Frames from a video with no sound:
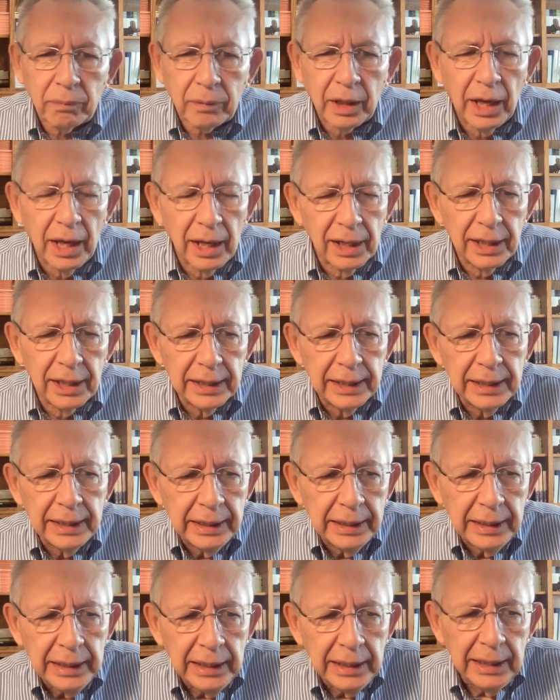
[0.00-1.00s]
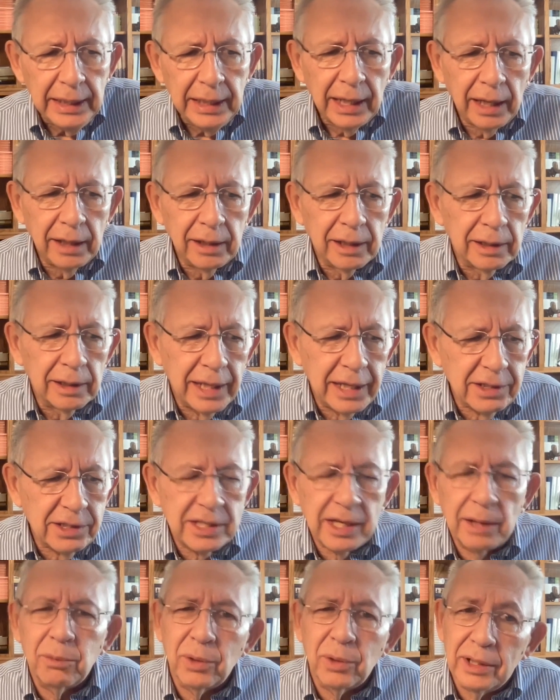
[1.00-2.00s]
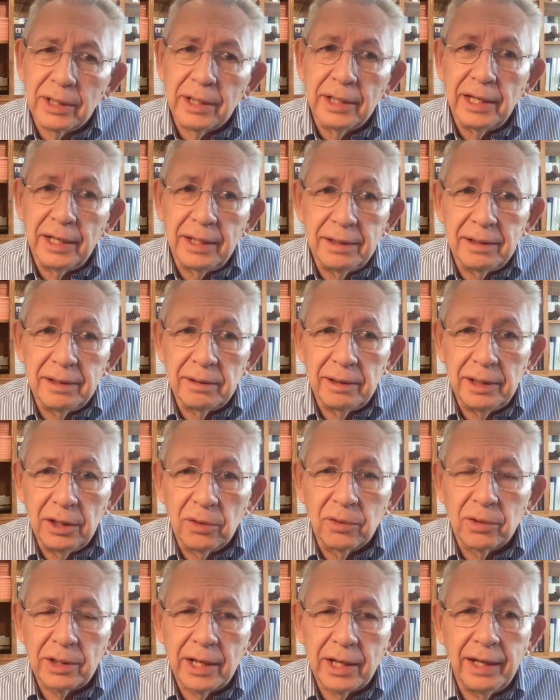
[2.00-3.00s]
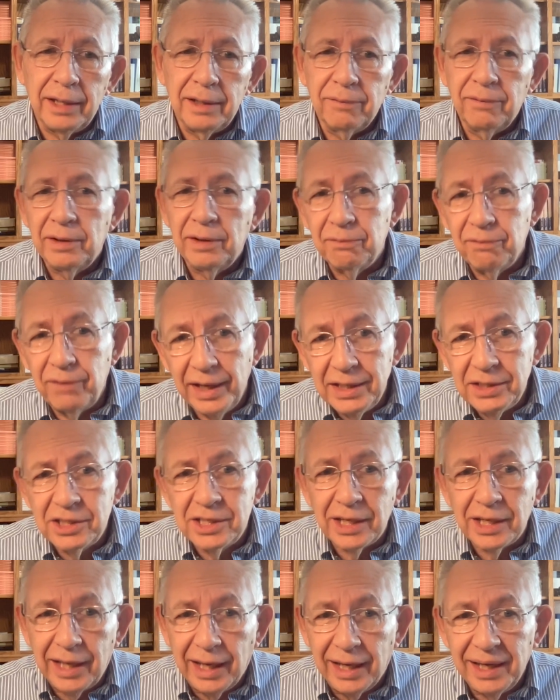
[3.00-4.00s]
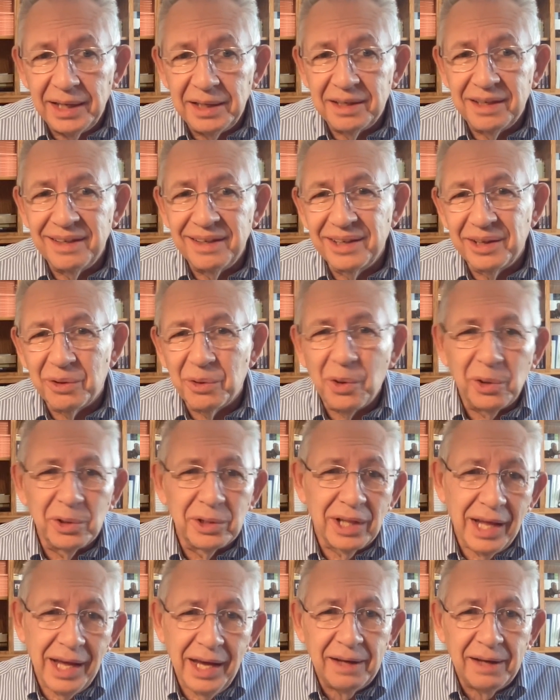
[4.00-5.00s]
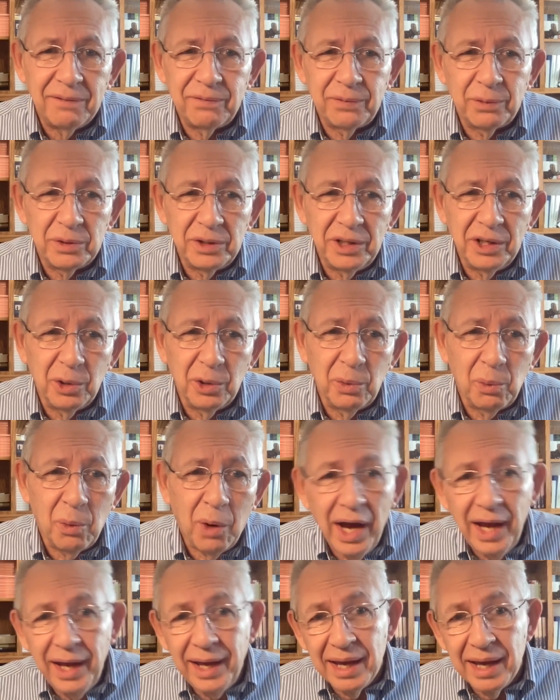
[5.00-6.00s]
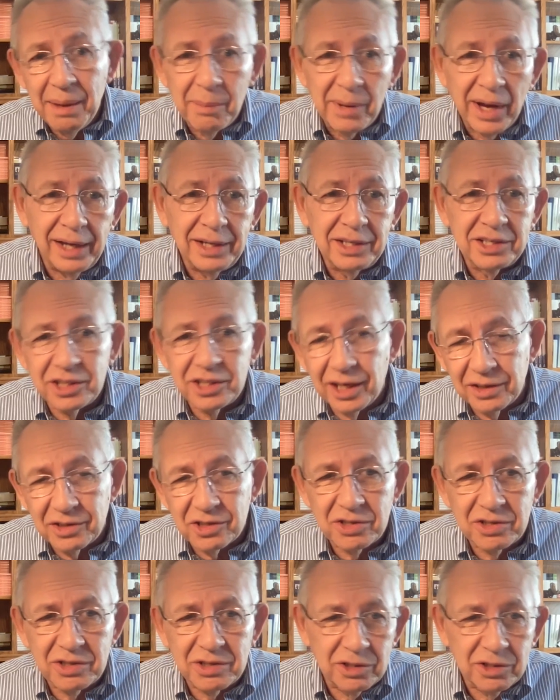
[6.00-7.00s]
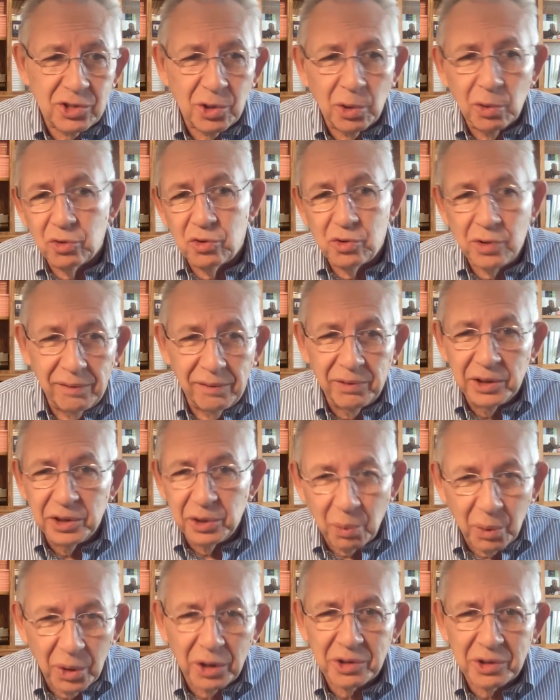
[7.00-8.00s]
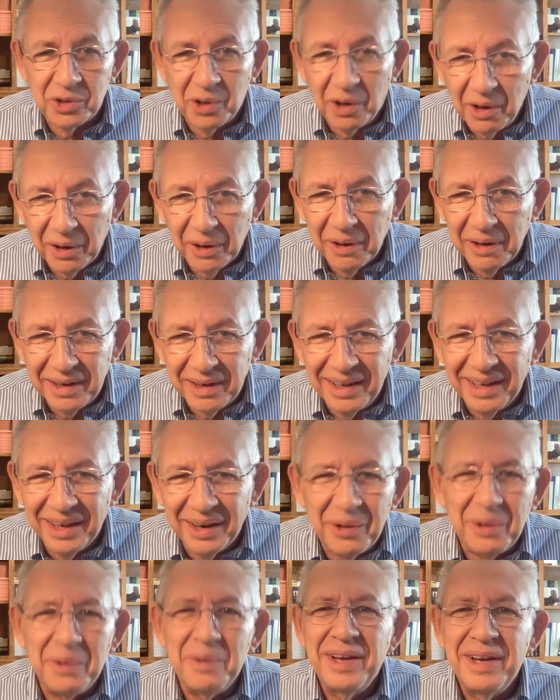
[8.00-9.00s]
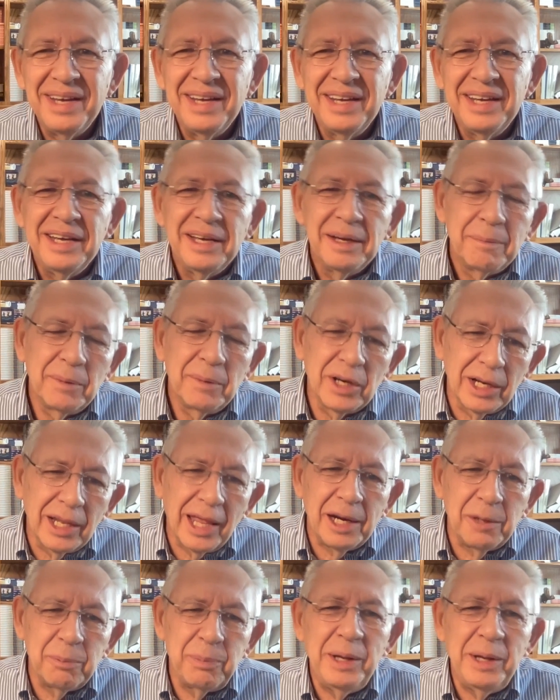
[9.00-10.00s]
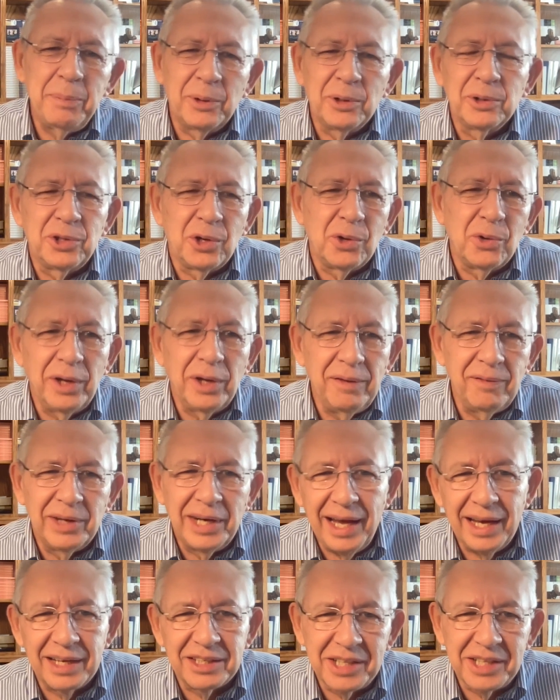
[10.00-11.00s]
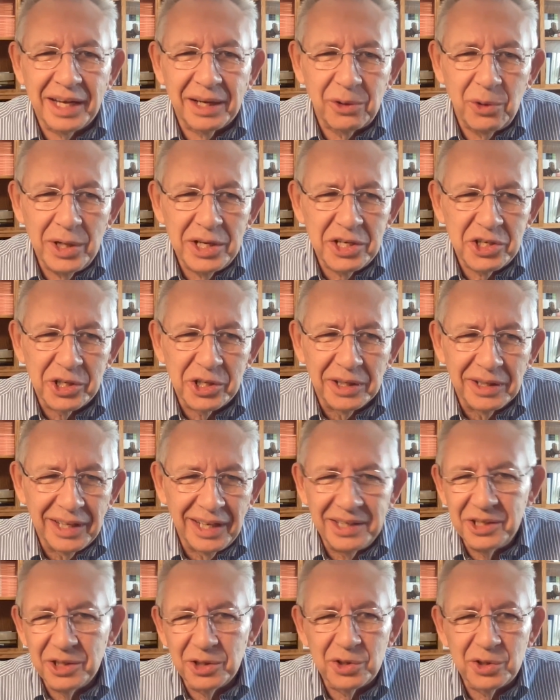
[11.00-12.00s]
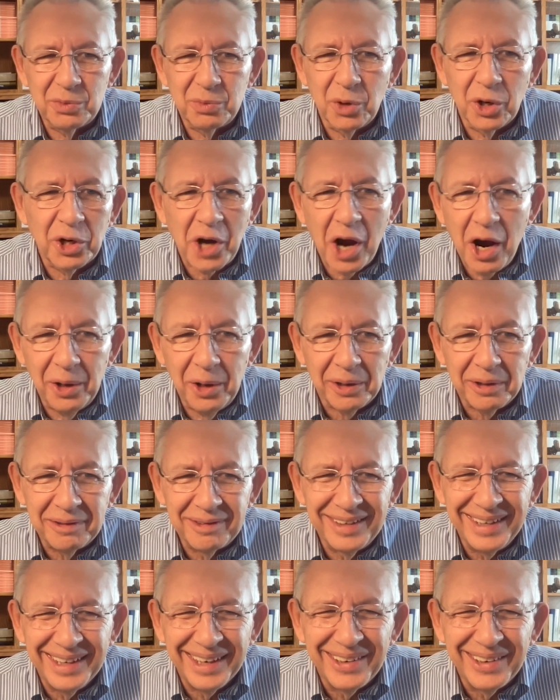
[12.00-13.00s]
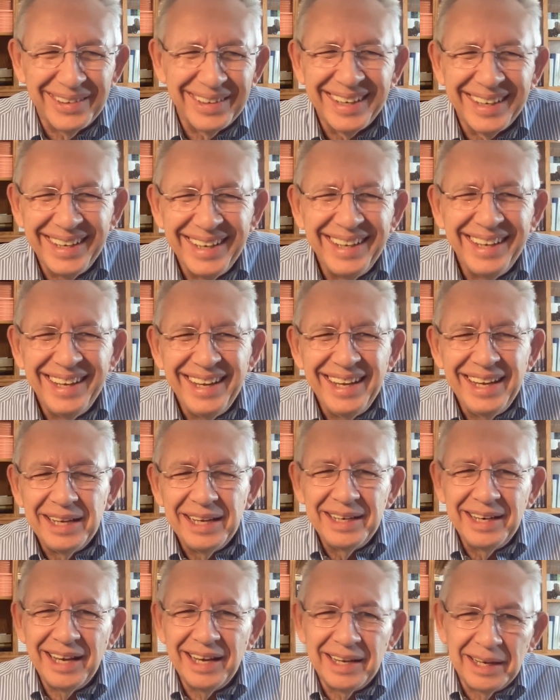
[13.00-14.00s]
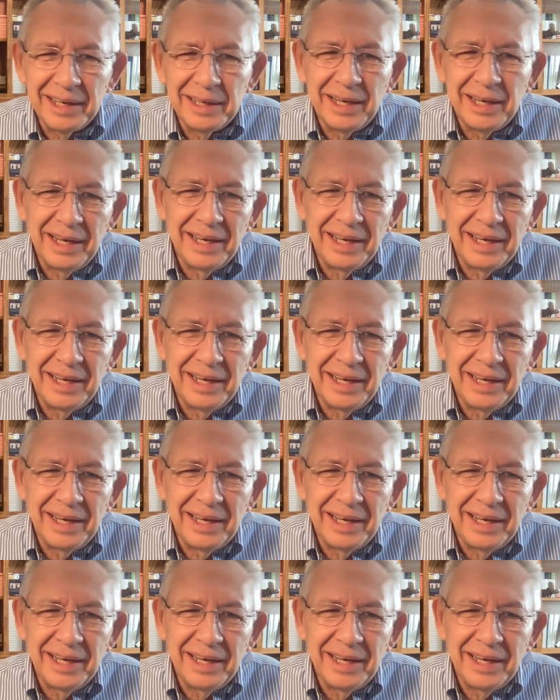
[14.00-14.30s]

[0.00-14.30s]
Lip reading: and unless they really, kind of investigate their own life, why am I so driven to work so hard, But a lot of people don't even ask that question. They just work hard, And